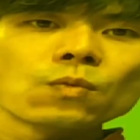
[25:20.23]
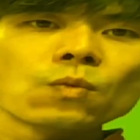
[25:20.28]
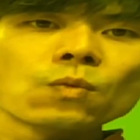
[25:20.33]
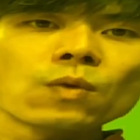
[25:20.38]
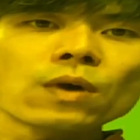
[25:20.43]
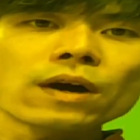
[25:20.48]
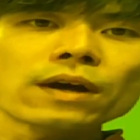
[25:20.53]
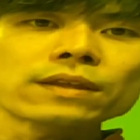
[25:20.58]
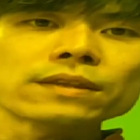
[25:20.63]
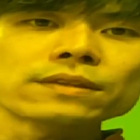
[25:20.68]

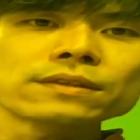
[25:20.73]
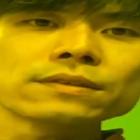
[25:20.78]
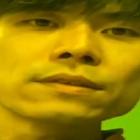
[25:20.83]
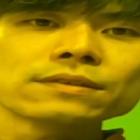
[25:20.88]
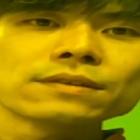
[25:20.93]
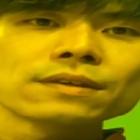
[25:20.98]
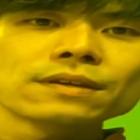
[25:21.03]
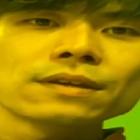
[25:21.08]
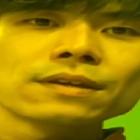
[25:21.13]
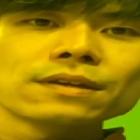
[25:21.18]

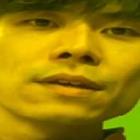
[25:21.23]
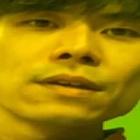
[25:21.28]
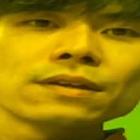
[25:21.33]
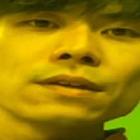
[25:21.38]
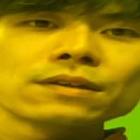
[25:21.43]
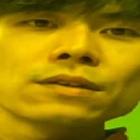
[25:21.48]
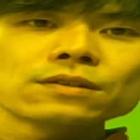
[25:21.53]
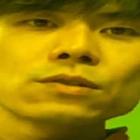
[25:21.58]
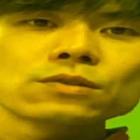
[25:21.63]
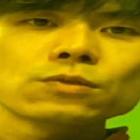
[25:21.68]
1
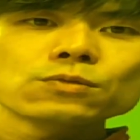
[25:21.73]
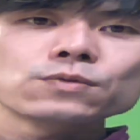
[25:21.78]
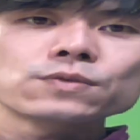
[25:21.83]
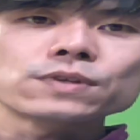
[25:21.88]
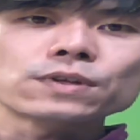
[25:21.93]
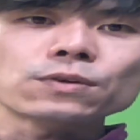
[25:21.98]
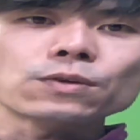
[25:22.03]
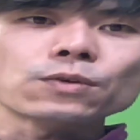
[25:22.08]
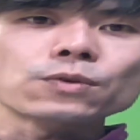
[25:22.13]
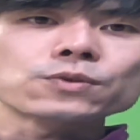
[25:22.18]
to
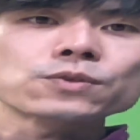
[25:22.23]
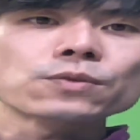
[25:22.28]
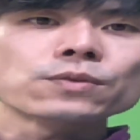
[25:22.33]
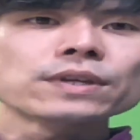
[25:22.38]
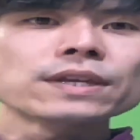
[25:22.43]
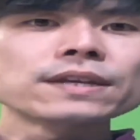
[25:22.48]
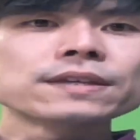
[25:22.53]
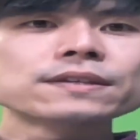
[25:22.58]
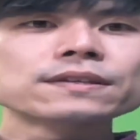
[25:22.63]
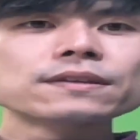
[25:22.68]
0.
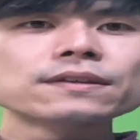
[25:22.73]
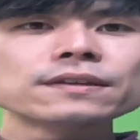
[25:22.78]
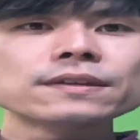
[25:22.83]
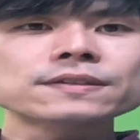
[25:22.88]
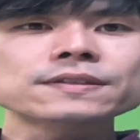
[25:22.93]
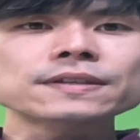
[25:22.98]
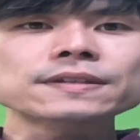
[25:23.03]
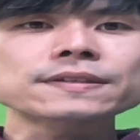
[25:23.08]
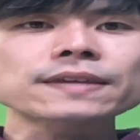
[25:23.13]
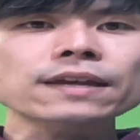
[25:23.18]
So
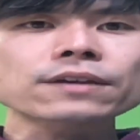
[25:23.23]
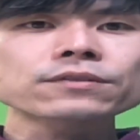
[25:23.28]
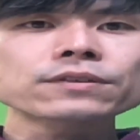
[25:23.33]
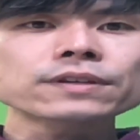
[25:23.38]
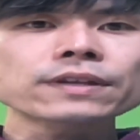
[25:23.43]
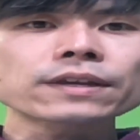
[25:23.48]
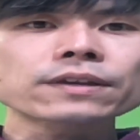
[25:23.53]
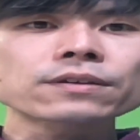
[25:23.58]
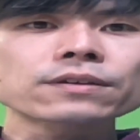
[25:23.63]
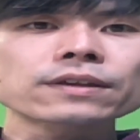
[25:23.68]
it's
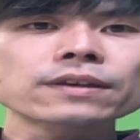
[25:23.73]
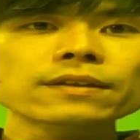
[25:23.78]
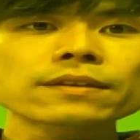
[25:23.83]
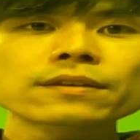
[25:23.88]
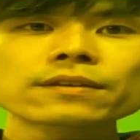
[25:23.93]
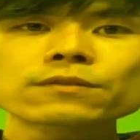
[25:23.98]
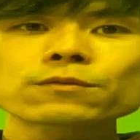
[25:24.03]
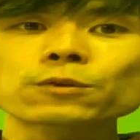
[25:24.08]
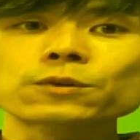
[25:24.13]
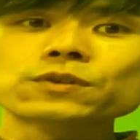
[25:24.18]
exactly like,
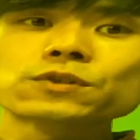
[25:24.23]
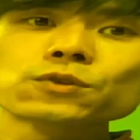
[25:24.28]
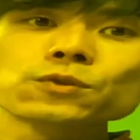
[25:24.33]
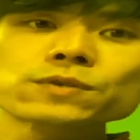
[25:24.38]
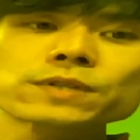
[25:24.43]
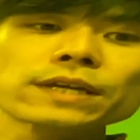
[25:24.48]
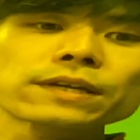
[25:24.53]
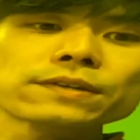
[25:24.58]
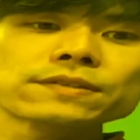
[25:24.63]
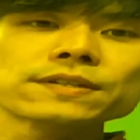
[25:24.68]
for
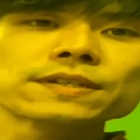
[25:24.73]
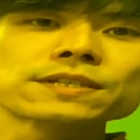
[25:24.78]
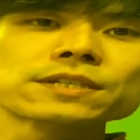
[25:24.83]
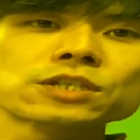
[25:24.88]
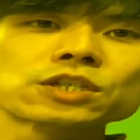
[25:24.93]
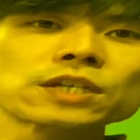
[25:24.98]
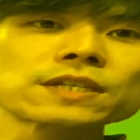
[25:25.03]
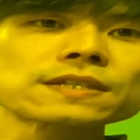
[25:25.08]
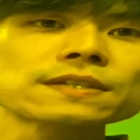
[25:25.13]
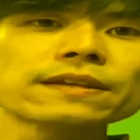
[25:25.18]
2 seconds,
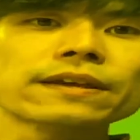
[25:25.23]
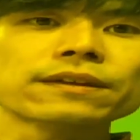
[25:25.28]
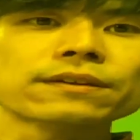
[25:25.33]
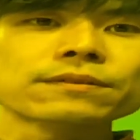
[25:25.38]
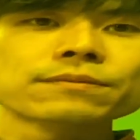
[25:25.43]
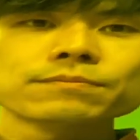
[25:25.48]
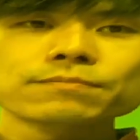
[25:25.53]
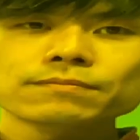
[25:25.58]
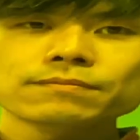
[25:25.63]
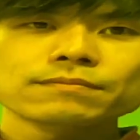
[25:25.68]
it's just
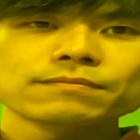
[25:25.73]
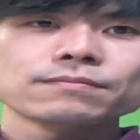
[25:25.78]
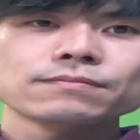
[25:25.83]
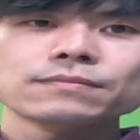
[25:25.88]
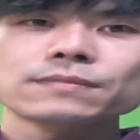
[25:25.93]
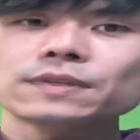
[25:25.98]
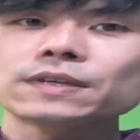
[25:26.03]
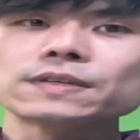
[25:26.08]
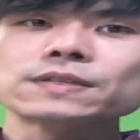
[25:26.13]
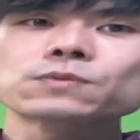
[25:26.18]
like
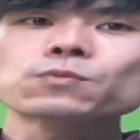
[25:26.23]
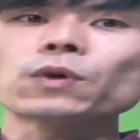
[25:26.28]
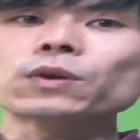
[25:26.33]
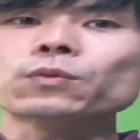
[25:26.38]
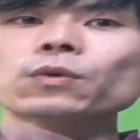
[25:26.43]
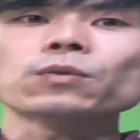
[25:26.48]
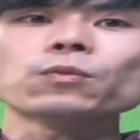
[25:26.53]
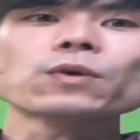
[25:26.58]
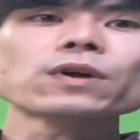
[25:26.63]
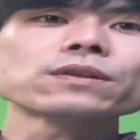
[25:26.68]
this
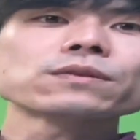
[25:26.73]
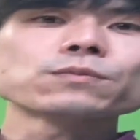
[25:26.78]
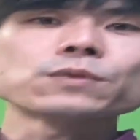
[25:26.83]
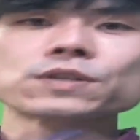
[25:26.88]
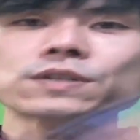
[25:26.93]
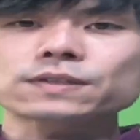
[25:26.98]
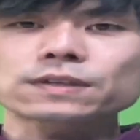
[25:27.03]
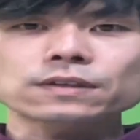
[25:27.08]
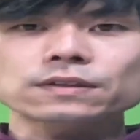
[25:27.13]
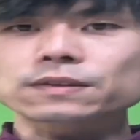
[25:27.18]
1, 1, 1,
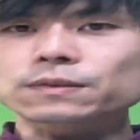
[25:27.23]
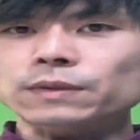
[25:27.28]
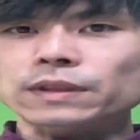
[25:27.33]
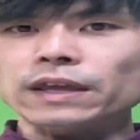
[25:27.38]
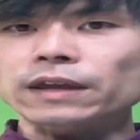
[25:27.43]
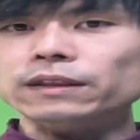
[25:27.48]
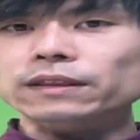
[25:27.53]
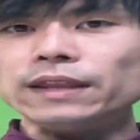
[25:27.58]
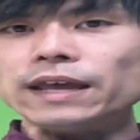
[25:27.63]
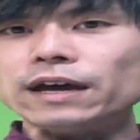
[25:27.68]
which is
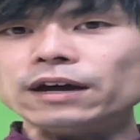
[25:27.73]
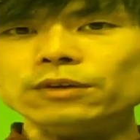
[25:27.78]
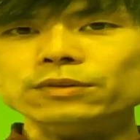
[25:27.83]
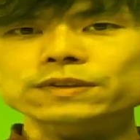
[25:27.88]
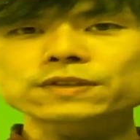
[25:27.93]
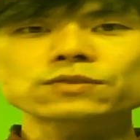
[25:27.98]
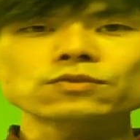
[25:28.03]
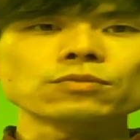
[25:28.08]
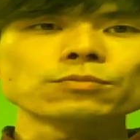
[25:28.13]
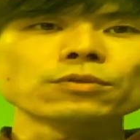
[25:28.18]
like
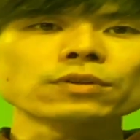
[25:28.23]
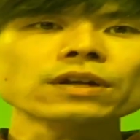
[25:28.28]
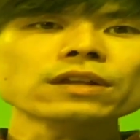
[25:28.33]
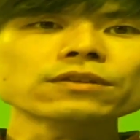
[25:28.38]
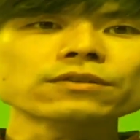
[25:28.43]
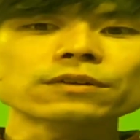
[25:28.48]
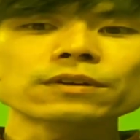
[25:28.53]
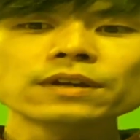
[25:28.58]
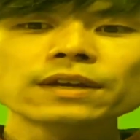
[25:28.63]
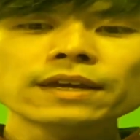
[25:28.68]
now it's normal
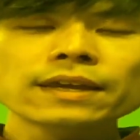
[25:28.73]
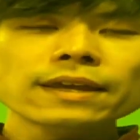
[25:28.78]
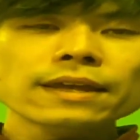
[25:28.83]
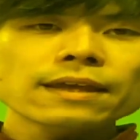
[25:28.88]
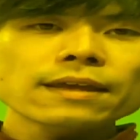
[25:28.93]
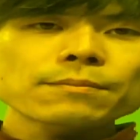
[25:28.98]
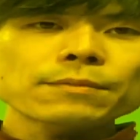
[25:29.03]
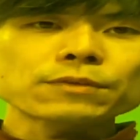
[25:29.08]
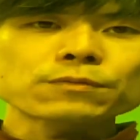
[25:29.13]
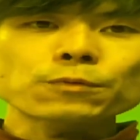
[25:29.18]
color.
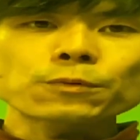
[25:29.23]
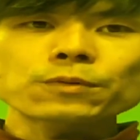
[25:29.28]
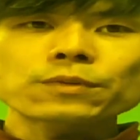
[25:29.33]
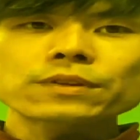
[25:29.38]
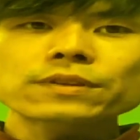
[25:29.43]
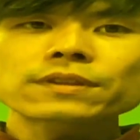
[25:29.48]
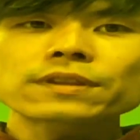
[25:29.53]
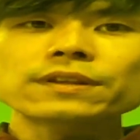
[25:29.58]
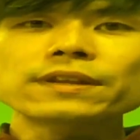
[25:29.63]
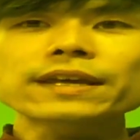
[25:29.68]
But
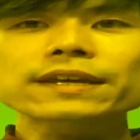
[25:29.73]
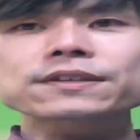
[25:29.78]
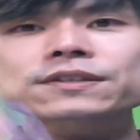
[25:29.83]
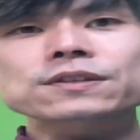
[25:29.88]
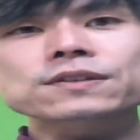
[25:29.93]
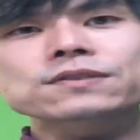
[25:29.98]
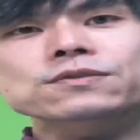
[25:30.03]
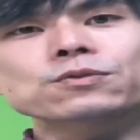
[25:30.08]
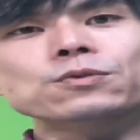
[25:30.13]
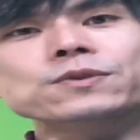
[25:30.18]
for the
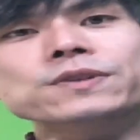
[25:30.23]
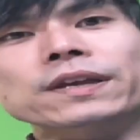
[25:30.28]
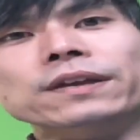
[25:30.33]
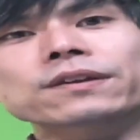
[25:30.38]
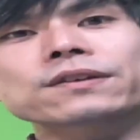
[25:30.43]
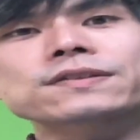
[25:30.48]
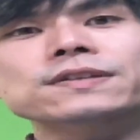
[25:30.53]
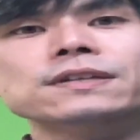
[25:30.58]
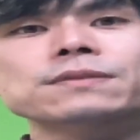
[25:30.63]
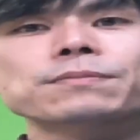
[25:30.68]
next 2
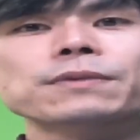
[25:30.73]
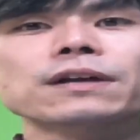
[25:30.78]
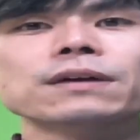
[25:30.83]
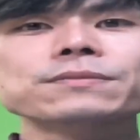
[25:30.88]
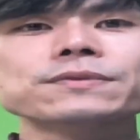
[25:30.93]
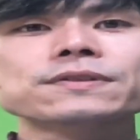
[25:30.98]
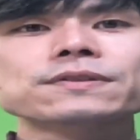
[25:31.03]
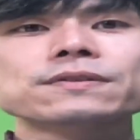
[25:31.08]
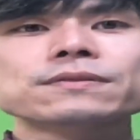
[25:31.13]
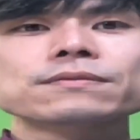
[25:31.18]
seconds, it
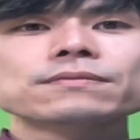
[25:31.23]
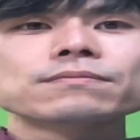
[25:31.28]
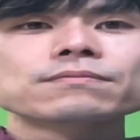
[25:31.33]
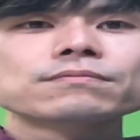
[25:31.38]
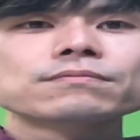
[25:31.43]
becomes